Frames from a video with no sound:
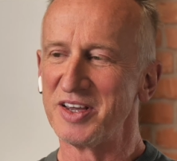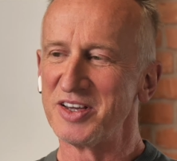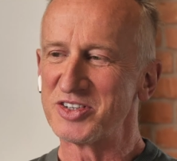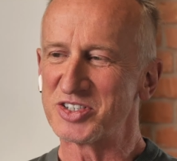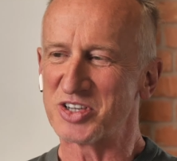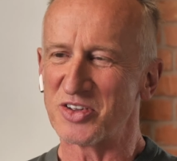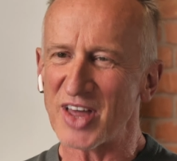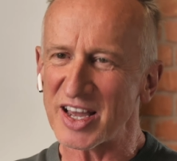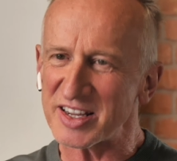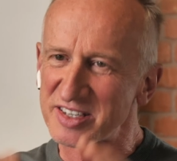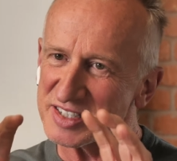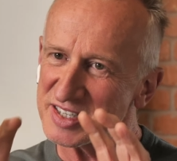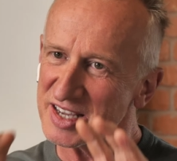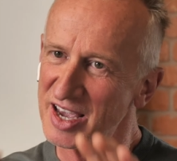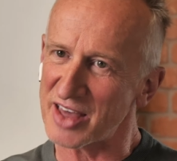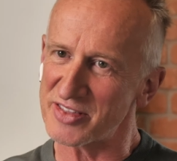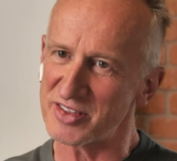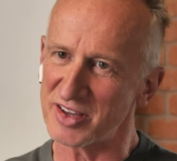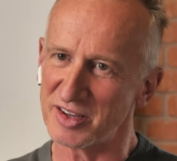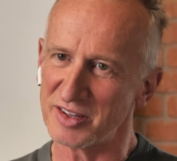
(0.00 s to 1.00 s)
So that's the
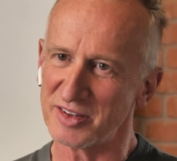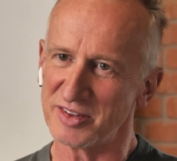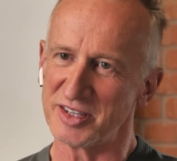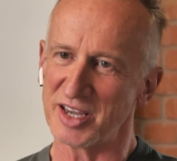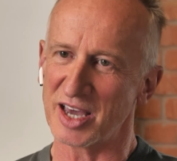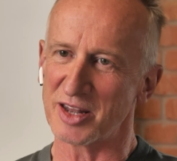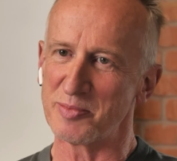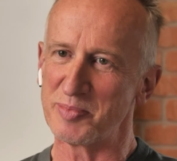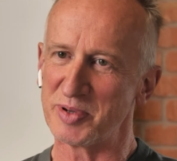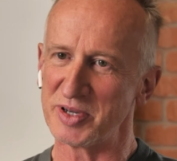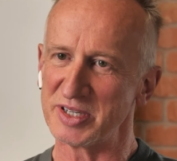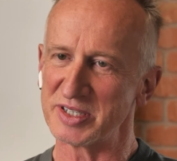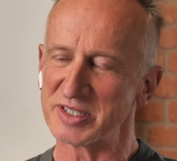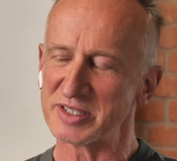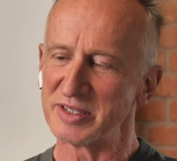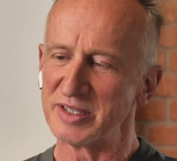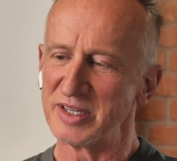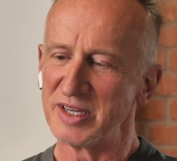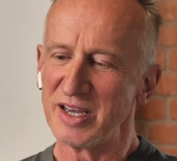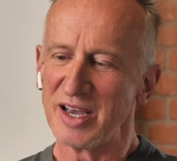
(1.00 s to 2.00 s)
other, the other
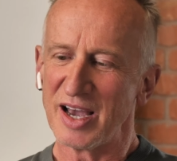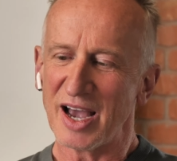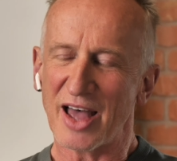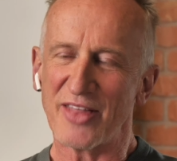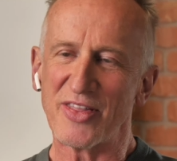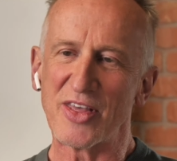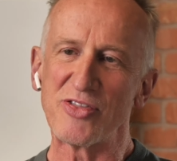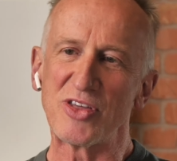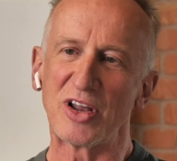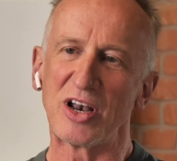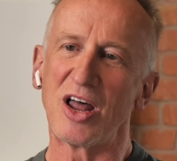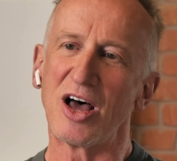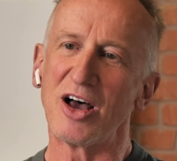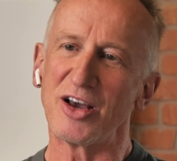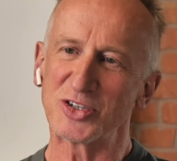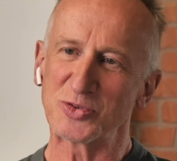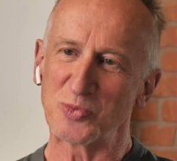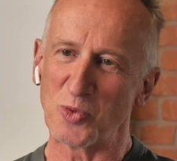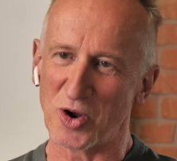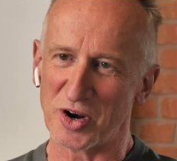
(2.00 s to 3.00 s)
piece. And then the
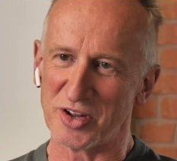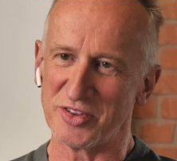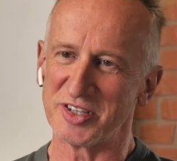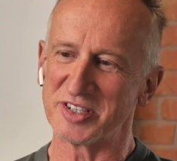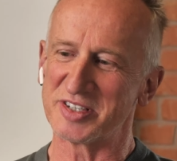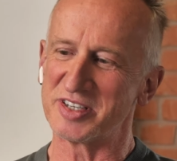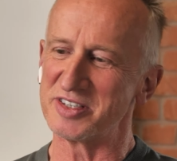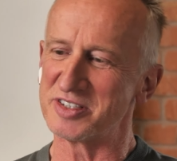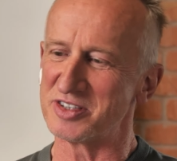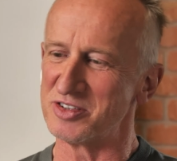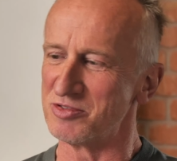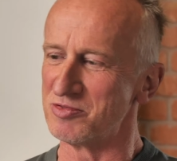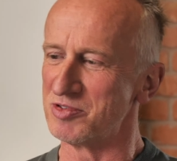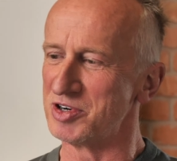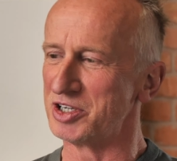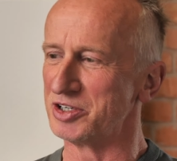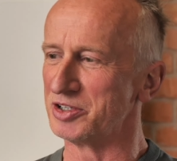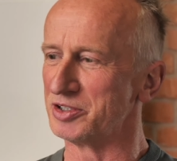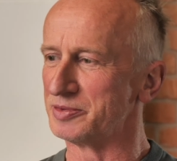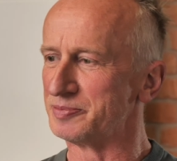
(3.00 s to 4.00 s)
last one, and this is the
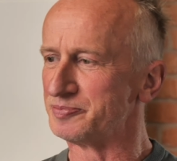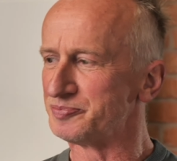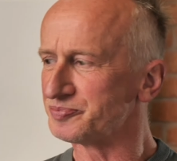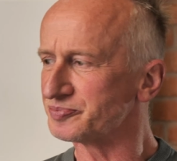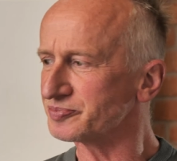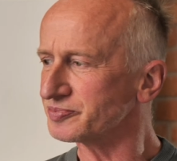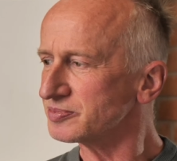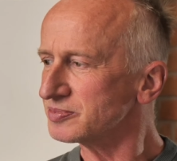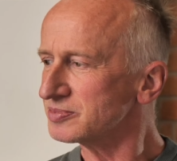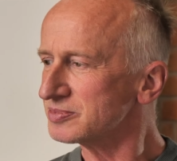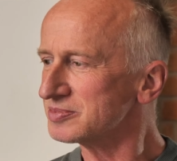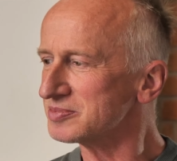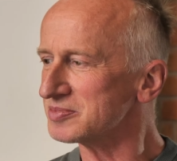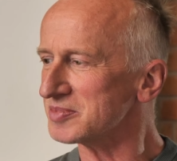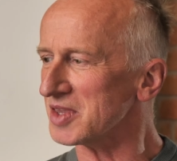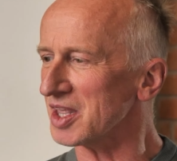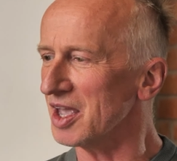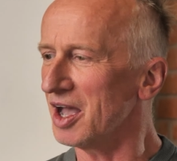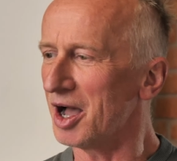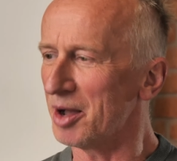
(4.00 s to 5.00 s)
real,
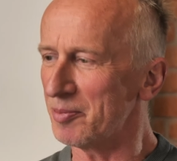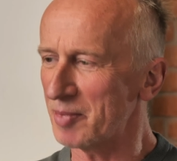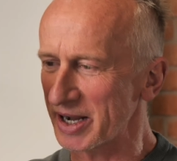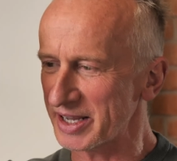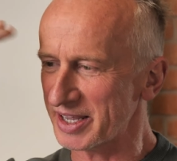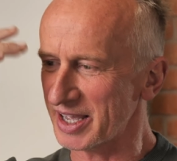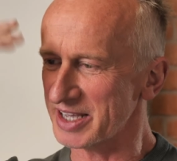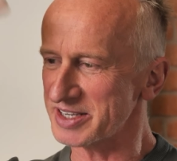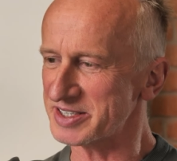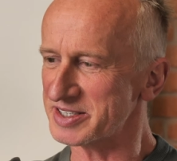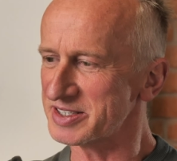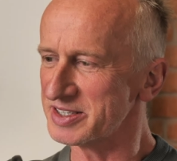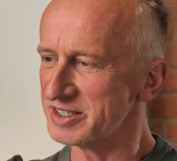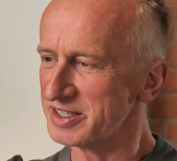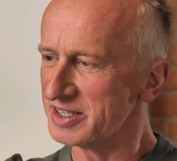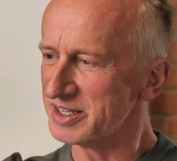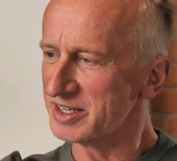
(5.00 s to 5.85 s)
um, I guess,